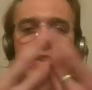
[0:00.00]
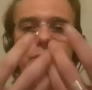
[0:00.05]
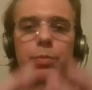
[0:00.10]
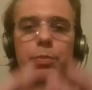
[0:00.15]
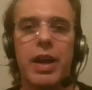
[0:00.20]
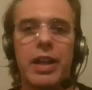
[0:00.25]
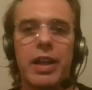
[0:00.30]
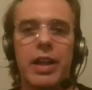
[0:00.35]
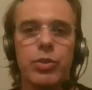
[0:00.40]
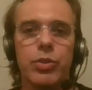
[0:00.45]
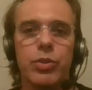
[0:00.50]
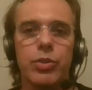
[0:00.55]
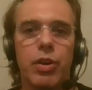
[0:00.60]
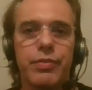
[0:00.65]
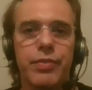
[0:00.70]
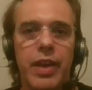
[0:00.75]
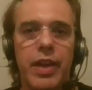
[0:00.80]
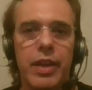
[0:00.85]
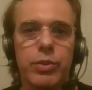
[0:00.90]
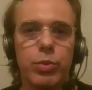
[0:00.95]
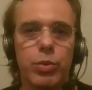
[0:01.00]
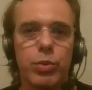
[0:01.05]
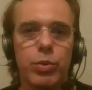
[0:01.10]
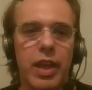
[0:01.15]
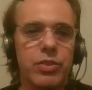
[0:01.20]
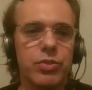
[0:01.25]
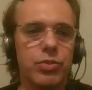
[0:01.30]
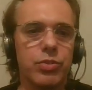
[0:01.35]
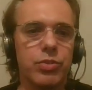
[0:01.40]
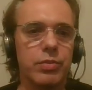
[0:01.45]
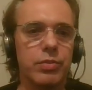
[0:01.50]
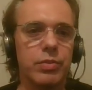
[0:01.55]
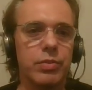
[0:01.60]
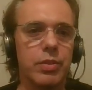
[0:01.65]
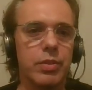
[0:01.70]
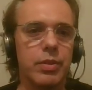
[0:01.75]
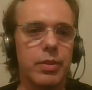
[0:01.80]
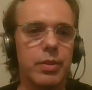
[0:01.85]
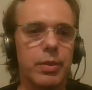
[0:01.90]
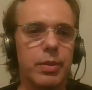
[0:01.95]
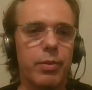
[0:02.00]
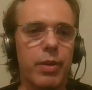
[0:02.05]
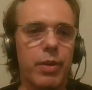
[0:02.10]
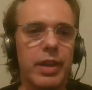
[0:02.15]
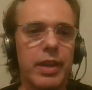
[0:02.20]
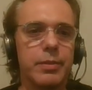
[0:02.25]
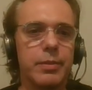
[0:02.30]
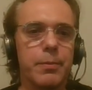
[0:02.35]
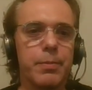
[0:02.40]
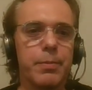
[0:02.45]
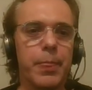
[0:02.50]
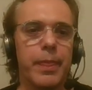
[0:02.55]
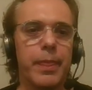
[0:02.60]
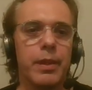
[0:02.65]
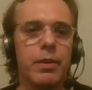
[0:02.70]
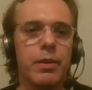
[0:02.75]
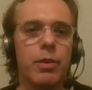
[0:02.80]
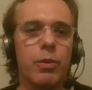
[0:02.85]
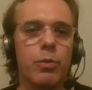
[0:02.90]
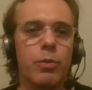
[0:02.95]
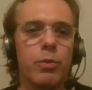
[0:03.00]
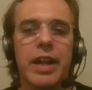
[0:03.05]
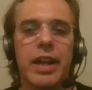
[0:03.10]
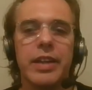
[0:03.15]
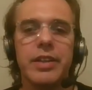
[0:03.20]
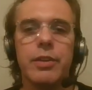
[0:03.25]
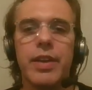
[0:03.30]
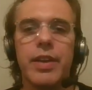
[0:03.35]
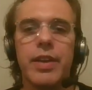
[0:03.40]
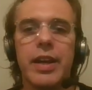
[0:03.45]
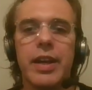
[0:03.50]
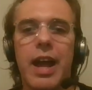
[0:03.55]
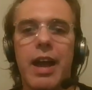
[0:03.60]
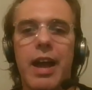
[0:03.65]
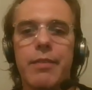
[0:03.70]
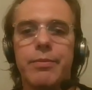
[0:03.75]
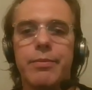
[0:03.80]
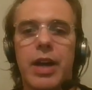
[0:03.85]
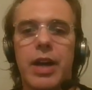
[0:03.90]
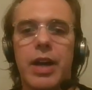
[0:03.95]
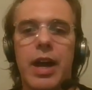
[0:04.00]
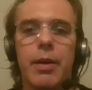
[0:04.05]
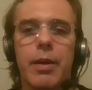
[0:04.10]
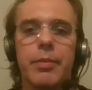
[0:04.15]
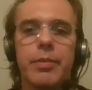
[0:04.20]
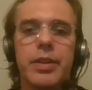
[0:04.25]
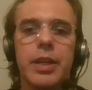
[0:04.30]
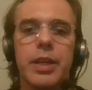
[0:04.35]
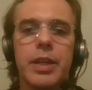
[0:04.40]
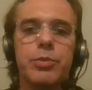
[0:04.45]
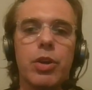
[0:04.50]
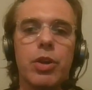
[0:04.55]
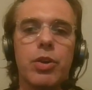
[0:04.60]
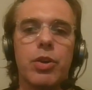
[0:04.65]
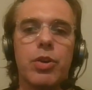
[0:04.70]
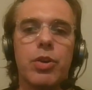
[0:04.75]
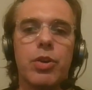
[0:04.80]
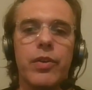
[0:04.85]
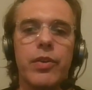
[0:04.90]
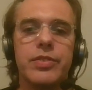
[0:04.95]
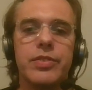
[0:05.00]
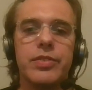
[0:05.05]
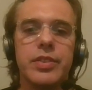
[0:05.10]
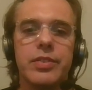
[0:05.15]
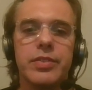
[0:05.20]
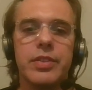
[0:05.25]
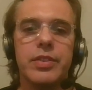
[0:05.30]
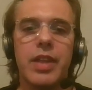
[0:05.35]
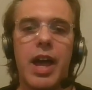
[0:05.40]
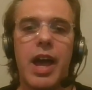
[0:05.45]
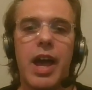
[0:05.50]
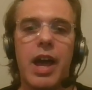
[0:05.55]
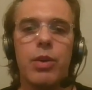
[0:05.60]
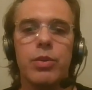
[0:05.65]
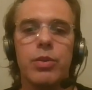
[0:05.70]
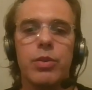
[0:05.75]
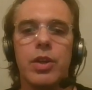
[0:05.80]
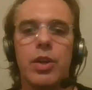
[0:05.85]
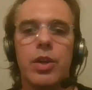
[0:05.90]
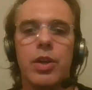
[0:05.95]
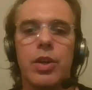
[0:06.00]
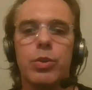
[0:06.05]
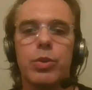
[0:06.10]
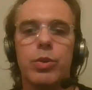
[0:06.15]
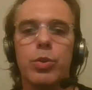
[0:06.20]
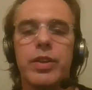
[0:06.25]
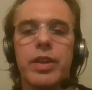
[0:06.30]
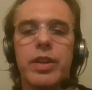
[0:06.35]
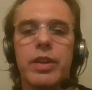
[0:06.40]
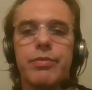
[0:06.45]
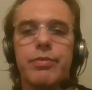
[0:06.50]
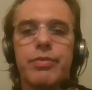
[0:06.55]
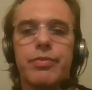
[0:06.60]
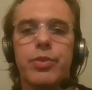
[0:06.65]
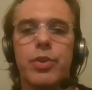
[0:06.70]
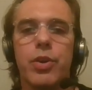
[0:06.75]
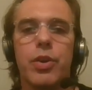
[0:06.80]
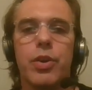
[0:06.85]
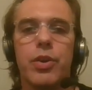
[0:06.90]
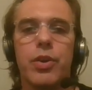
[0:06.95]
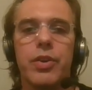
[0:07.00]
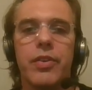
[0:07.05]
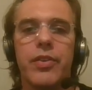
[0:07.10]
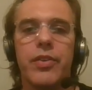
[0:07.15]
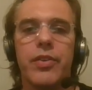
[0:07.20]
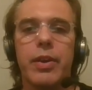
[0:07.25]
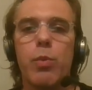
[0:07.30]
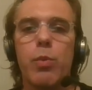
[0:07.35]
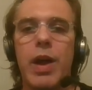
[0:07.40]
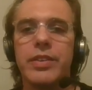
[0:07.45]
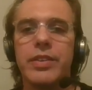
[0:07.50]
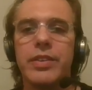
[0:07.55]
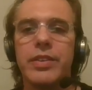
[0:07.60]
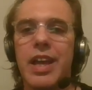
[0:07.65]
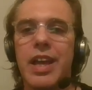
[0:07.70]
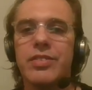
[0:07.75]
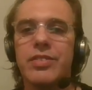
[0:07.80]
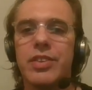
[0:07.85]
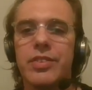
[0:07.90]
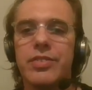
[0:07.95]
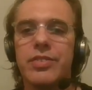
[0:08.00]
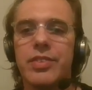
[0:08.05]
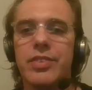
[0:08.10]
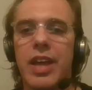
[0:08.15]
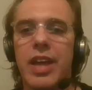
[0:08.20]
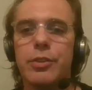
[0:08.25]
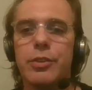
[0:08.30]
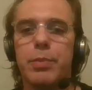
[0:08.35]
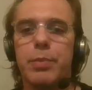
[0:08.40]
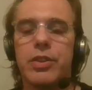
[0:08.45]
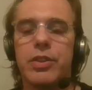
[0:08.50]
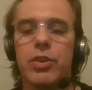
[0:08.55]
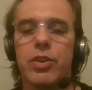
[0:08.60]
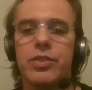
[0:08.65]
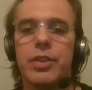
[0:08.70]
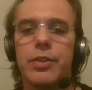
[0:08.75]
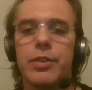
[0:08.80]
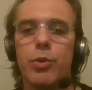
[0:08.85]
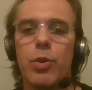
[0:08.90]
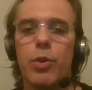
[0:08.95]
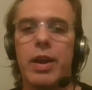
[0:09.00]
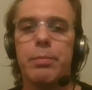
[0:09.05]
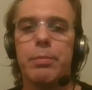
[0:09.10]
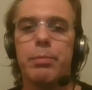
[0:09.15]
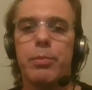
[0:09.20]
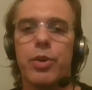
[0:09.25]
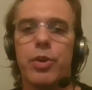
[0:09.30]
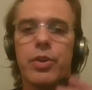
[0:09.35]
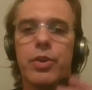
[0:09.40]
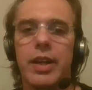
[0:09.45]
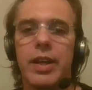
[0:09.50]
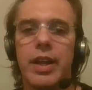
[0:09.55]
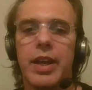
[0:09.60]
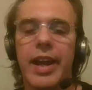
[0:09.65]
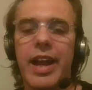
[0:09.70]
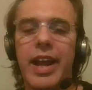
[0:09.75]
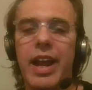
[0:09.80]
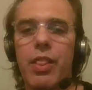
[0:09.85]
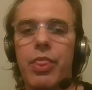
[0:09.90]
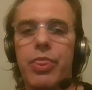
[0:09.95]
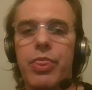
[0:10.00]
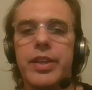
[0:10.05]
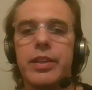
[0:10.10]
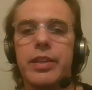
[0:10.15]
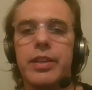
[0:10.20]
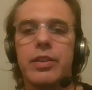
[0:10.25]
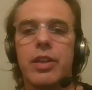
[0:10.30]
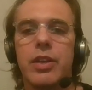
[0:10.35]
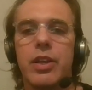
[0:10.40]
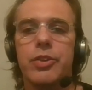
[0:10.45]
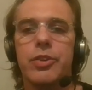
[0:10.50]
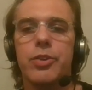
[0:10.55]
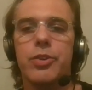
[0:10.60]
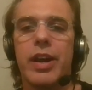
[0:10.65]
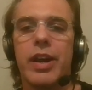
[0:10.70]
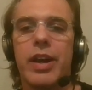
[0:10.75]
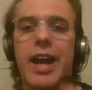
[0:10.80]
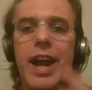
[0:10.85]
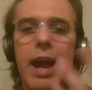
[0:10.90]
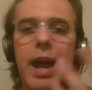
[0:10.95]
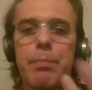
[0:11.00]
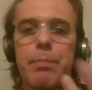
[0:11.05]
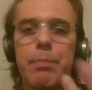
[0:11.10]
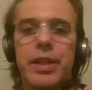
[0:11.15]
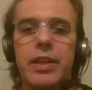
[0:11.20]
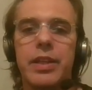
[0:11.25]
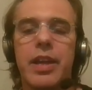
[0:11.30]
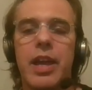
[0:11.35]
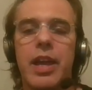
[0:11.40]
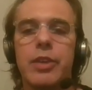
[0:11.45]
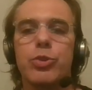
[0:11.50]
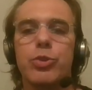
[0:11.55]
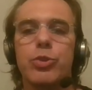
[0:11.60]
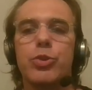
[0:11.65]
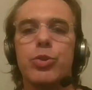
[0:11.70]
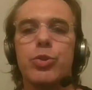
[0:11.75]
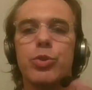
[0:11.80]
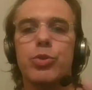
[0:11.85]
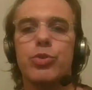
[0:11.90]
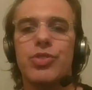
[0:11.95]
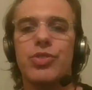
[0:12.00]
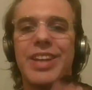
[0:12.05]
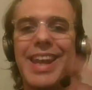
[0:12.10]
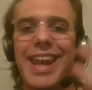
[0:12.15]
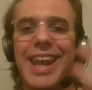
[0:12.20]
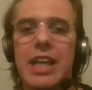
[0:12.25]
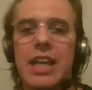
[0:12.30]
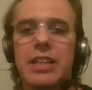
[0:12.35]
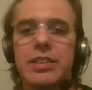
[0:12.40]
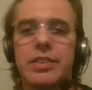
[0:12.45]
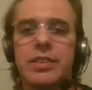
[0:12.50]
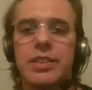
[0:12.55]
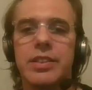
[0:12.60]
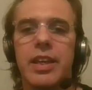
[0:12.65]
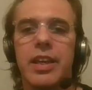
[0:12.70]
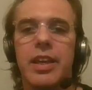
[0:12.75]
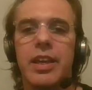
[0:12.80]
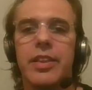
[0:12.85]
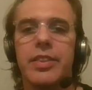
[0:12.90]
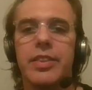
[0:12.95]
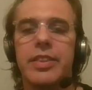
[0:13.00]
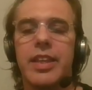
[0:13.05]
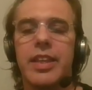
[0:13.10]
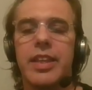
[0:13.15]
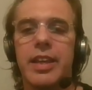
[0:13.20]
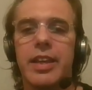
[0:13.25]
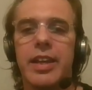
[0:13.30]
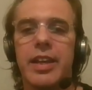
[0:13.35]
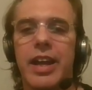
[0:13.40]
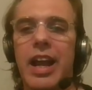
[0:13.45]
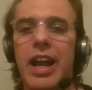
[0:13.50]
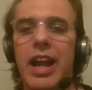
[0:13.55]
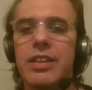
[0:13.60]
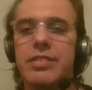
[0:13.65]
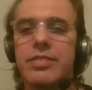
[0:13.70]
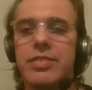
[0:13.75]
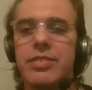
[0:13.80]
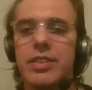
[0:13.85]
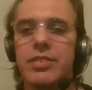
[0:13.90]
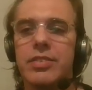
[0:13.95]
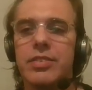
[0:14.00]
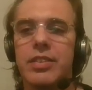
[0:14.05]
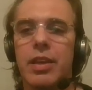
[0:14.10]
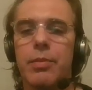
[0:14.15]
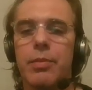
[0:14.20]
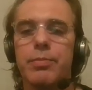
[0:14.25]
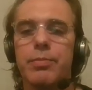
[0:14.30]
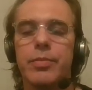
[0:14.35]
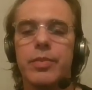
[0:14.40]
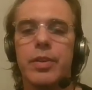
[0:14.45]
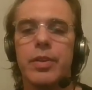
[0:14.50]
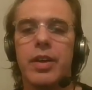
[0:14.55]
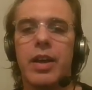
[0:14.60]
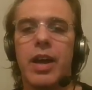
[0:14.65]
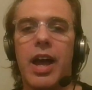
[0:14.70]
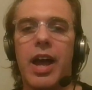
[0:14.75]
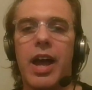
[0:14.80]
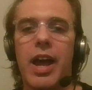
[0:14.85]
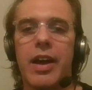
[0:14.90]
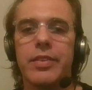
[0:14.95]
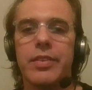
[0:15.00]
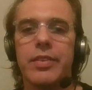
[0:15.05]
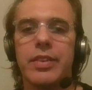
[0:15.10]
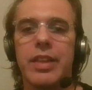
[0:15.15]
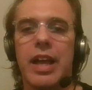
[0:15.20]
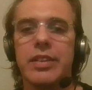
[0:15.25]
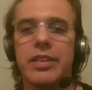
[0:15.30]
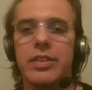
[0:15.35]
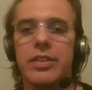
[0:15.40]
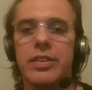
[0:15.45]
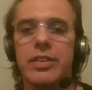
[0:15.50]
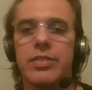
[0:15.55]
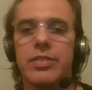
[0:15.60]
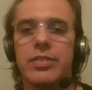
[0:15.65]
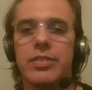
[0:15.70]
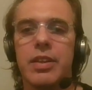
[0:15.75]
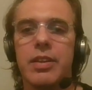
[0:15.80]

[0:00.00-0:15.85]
value of education, right? We can even have cryptocurrencies now looking for rewarding exercise, because if you are more healthy, you are happy, and you use less the health system that is